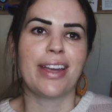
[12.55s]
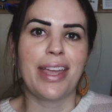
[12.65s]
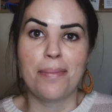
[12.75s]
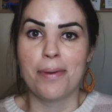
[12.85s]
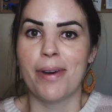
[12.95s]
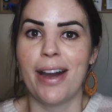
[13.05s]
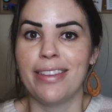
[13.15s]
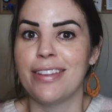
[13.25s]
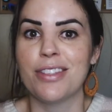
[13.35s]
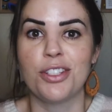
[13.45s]
Keep in
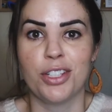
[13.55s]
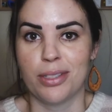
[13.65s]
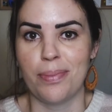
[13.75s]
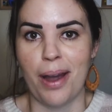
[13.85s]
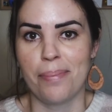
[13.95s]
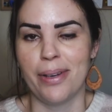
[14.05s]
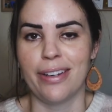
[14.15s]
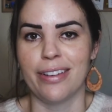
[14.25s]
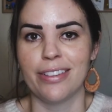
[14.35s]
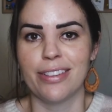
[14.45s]
mind these are just my
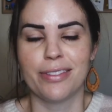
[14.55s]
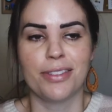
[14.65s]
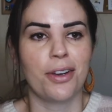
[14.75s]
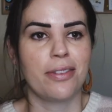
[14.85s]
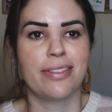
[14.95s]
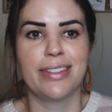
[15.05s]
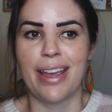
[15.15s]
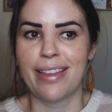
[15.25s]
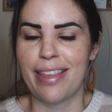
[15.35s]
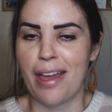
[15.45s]
opinions, so
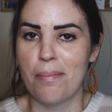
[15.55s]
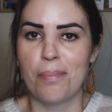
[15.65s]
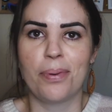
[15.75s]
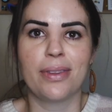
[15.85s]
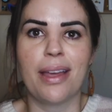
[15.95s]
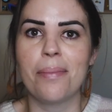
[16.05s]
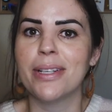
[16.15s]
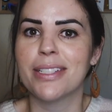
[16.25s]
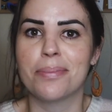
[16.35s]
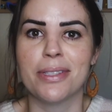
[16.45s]
take them, put them
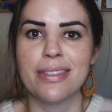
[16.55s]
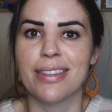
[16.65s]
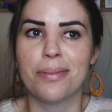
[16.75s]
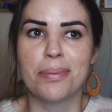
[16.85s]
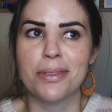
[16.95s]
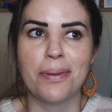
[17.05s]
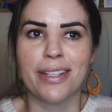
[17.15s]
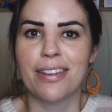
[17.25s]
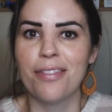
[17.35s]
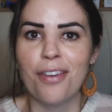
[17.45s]
into pers the
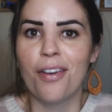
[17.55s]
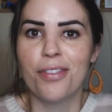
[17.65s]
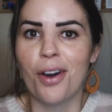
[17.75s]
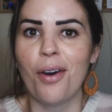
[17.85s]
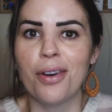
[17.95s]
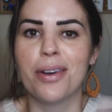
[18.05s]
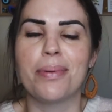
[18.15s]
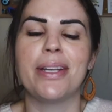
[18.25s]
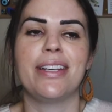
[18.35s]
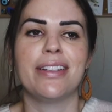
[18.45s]
perspective of your own
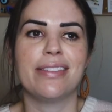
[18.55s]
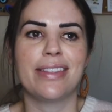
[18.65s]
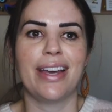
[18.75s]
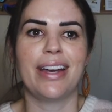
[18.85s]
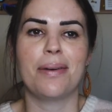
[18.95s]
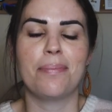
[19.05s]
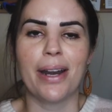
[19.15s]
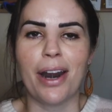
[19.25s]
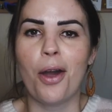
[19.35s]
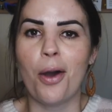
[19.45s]
opinions, uh,
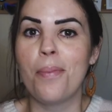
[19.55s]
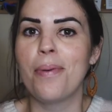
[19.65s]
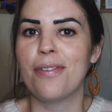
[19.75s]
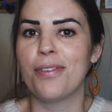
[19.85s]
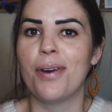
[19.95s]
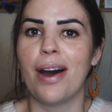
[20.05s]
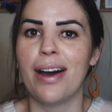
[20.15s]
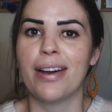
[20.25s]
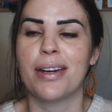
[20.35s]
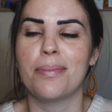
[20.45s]
but I hope if you
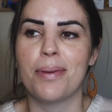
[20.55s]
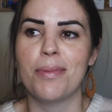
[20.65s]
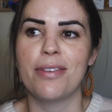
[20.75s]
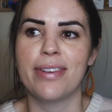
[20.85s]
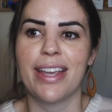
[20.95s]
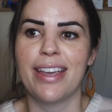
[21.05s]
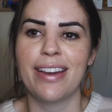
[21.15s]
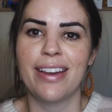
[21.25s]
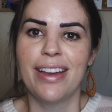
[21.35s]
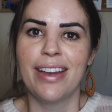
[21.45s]
are going to be moving
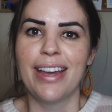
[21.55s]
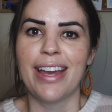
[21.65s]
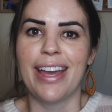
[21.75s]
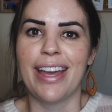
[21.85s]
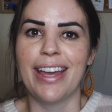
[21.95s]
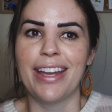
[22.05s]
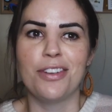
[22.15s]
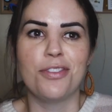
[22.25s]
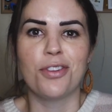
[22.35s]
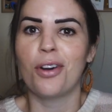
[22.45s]
here and
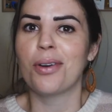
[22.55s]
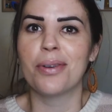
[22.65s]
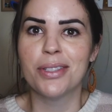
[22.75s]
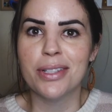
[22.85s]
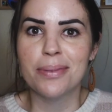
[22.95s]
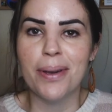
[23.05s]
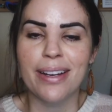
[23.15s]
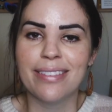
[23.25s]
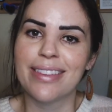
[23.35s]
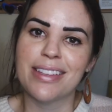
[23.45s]
you don't know what to
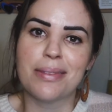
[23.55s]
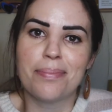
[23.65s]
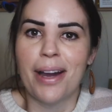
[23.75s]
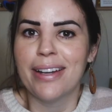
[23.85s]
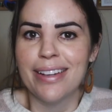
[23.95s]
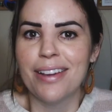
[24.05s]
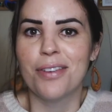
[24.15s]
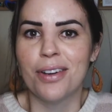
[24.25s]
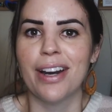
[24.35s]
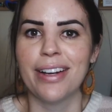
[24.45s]
expect, this might give
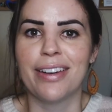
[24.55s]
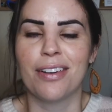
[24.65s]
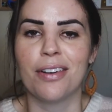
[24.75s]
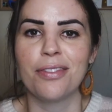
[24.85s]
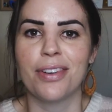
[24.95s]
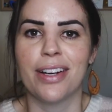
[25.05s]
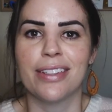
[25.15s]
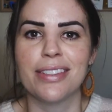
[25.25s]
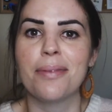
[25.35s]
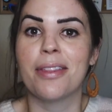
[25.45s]
you an idea of uh,
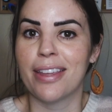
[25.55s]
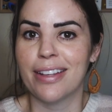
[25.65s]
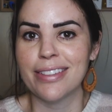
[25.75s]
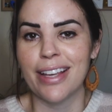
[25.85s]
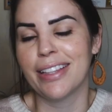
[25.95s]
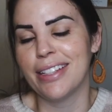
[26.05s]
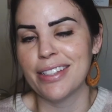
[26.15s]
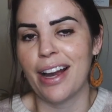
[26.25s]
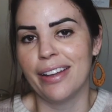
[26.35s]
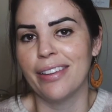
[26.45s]
some of the things at
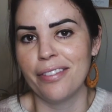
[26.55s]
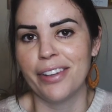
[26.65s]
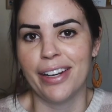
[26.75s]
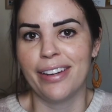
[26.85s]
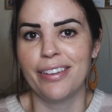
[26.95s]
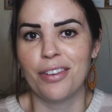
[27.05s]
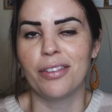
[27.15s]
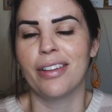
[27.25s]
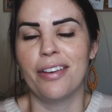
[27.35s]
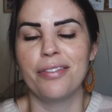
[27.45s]
least I love and
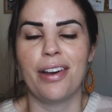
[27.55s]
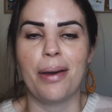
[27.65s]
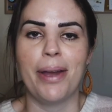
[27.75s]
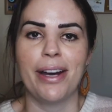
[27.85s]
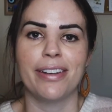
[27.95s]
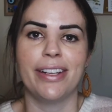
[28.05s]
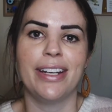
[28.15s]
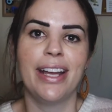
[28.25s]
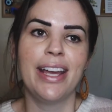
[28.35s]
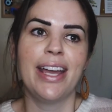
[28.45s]
don't love about
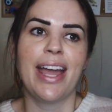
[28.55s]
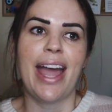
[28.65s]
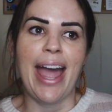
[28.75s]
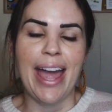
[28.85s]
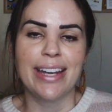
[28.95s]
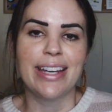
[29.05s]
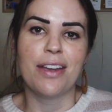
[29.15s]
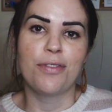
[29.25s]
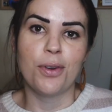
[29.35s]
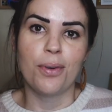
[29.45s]
it. And
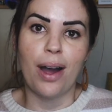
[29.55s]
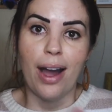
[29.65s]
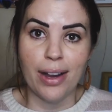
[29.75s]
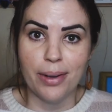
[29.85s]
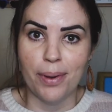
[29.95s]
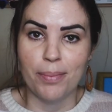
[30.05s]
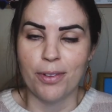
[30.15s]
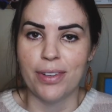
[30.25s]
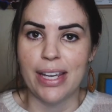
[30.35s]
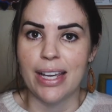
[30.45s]
if you are going to be
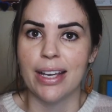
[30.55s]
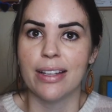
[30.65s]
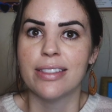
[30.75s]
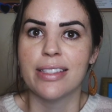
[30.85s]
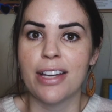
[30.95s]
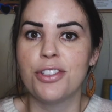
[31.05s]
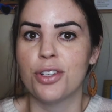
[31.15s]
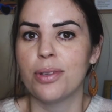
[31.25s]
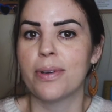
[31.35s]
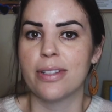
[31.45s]
moving here, stay
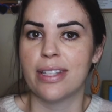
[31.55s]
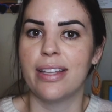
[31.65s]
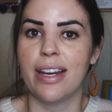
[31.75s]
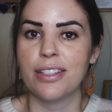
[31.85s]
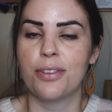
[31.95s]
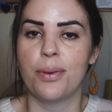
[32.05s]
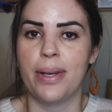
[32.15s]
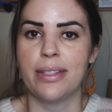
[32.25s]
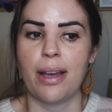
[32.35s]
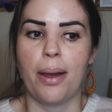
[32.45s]
tuned because in the next few
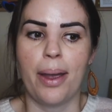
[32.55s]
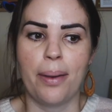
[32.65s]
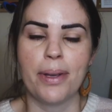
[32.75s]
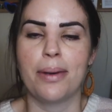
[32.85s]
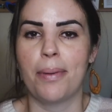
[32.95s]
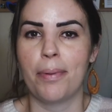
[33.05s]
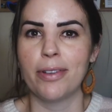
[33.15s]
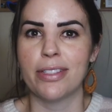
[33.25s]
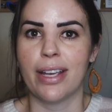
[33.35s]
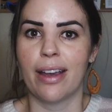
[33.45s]
weeks I am going to be
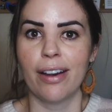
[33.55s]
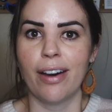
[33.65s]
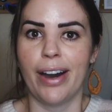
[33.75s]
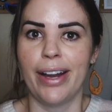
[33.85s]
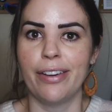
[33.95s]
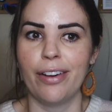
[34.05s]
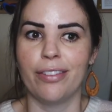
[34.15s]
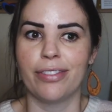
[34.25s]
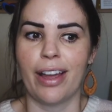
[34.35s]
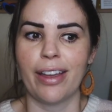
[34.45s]
posting a guide
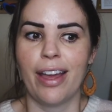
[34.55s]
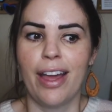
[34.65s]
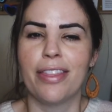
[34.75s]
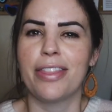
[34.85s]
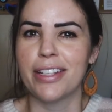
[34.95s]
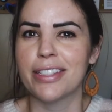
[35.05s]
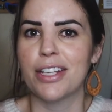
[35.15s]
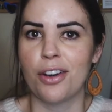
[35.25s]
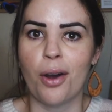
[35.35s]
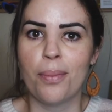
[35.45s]
of like things to
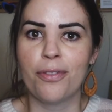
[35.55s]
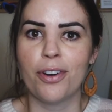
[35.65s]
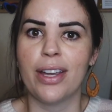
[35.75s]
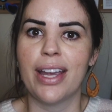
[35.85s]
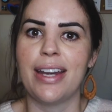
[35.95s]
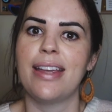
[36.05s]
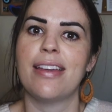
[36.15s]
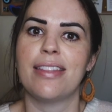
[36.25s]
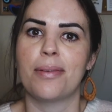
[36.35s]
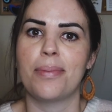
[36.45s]
know before you get
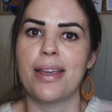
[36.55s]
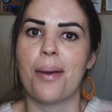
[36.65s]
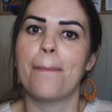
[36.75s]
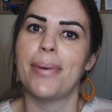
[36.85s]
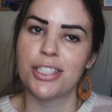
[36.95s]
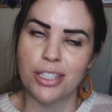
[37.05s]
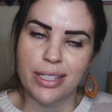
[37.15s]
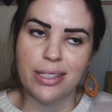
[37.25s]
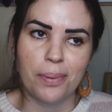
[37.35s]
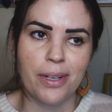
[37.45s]
here that'll be much
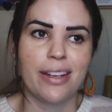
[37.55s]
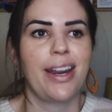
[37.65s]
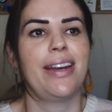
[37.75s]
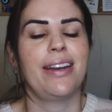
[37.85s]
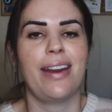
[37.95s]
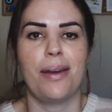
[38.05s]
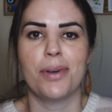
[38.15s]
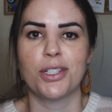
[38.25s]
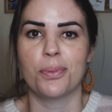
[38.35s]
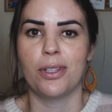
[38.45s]
less opinionated and
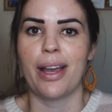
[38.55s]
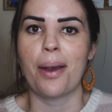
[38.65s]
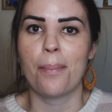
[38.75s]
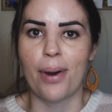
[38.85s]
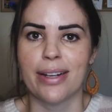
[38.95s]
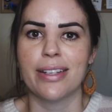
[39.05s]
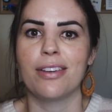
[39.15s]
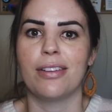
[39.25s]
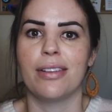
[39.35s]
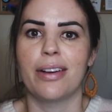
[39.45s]
much more like
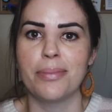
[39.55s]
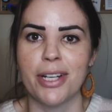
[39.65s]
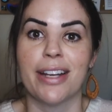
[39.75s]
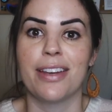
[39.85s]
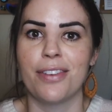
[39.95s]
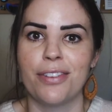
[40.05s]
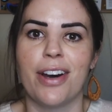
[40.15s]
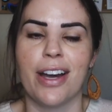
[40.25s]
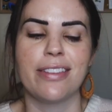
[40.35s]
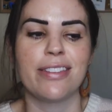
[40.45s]
practical, objective
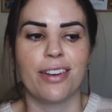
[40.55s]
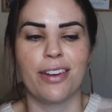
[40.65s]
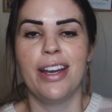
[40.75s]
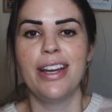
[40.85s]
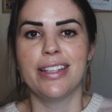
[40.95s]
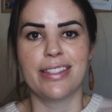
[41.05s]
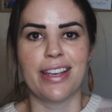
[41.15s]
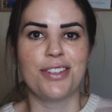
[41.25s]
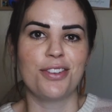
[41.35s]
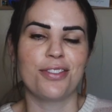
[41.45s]
advice. So
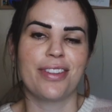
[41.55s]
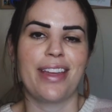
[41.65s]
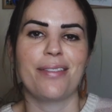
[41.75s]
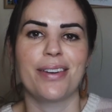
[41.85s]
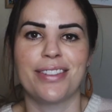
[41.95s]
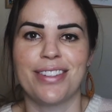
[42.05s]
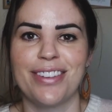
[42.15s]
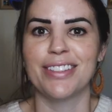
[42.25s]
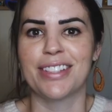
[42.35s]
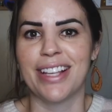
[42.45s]
stay tuned for that one
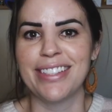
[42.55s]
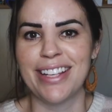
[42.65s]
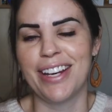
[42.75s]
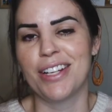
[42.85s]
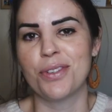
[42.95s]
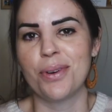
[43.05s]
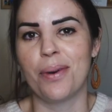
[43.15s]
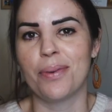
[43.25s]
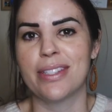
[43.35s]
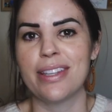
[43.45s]
too. So let's get into
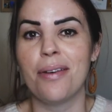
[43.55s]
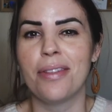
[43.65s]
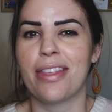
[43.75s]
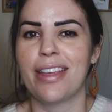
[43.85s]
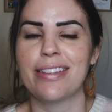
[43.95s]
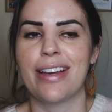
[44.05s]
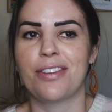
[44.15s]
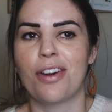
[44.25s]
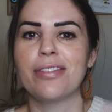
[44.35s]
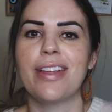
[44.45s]
it. We'll start with the things I
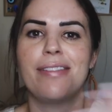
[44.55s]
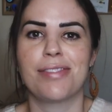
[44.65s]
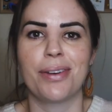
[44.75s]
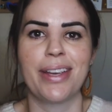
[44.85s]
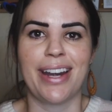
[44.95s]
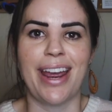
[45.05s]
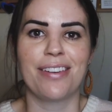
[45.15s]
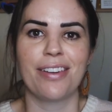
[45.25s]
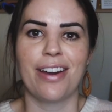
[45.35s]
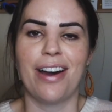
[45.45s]
don't love so we can
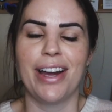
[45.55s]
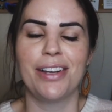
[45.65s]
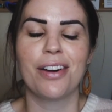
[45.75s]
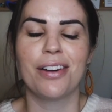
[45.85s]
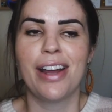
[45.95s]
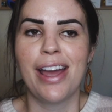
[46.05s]
end on a high note.